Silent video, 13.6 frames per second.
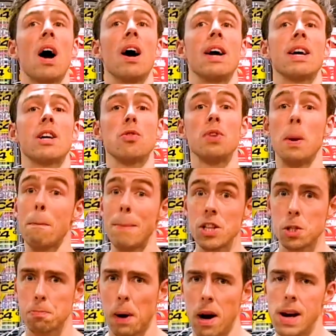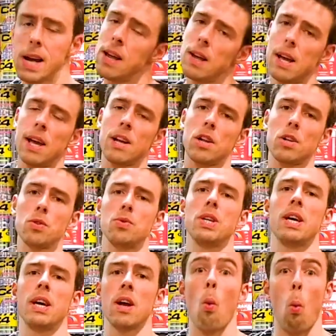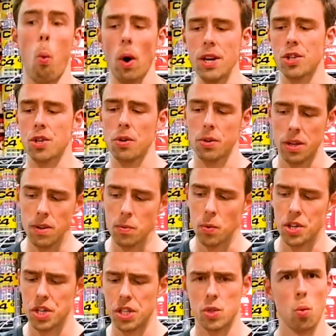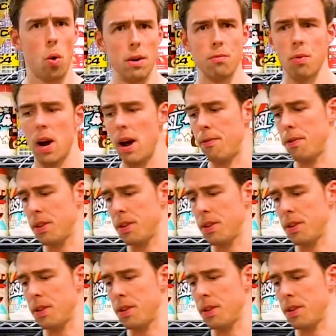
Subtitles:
including mince pie, including white chocolate, which is quite rare for